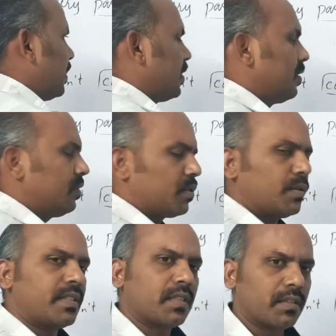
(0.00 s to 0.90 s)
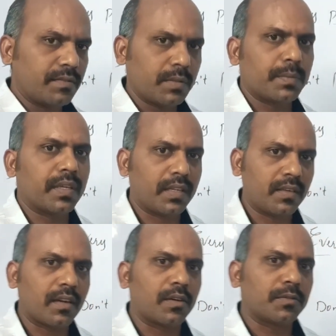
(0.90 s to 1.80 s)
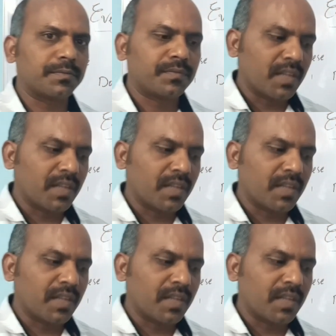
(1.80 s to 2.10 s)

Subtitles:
here to each and every parent now,